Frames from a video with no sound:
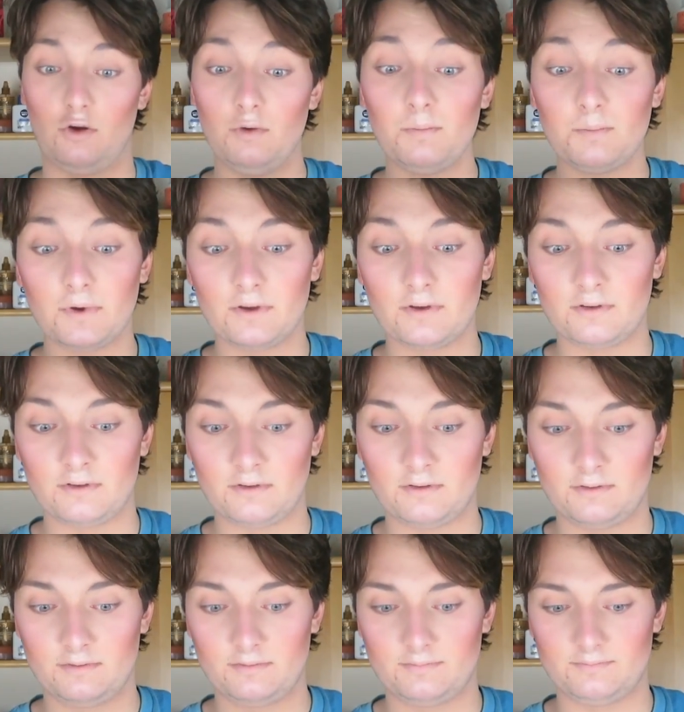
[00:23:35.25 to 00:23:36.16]
Taupe.
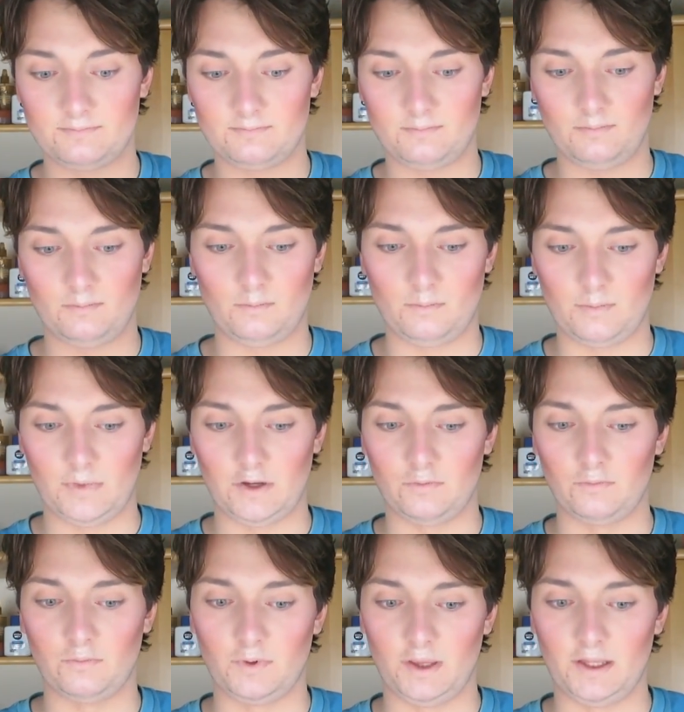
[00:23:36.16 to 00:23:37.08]
Make
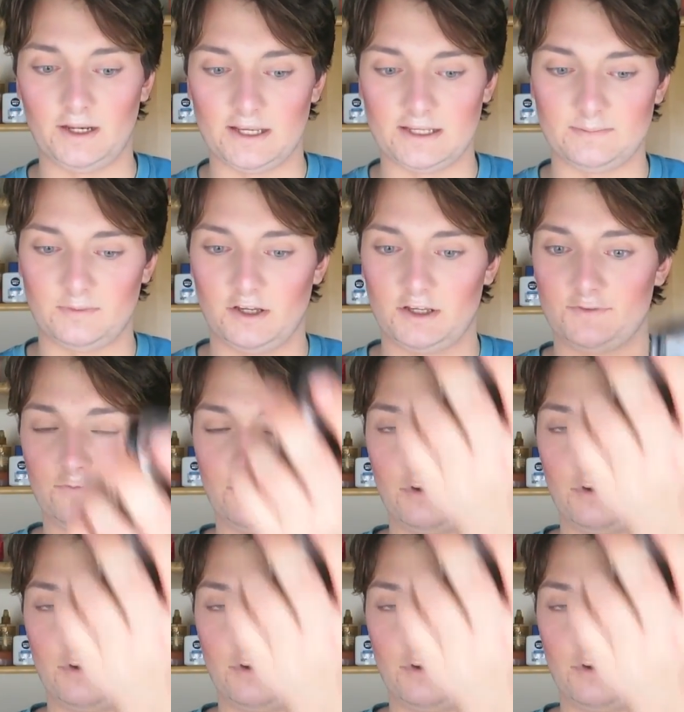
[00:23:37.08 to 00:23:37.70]
really nice blush